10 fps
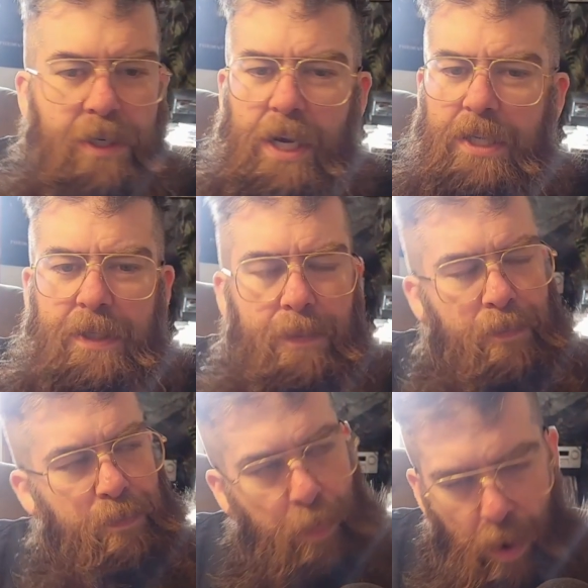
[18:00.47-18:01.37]
just
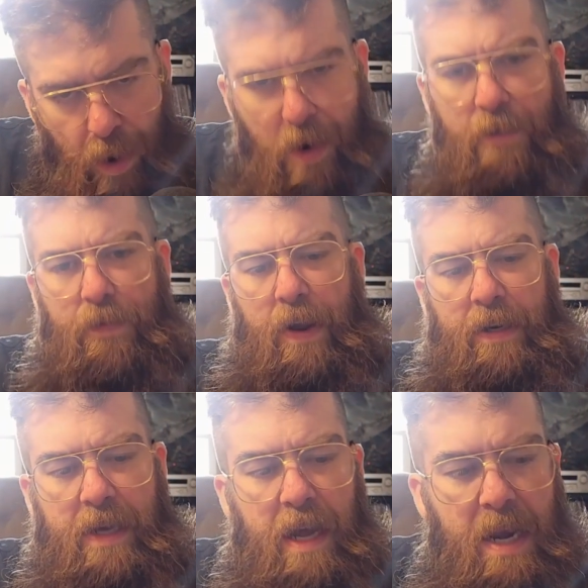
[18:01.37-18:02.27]
perfect
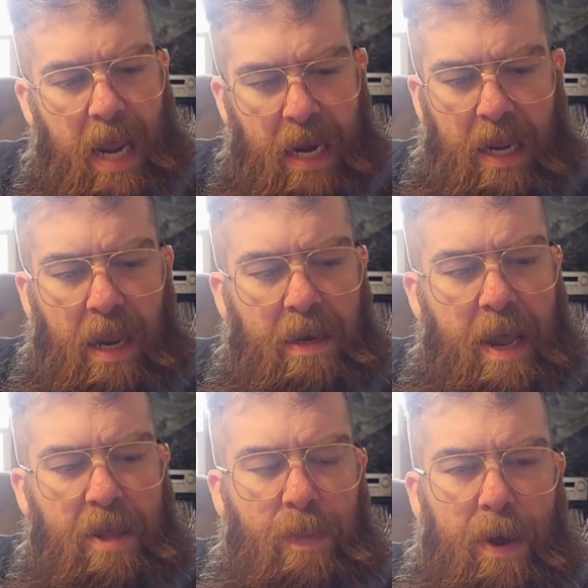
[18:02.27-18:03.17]
Canadian
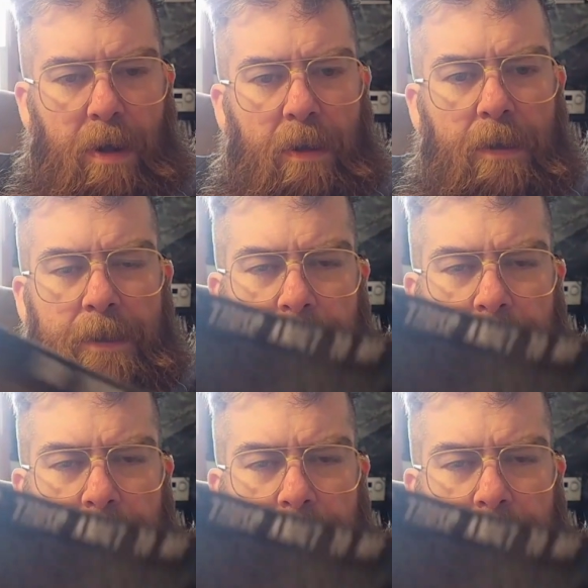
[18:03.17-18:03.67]
death metal.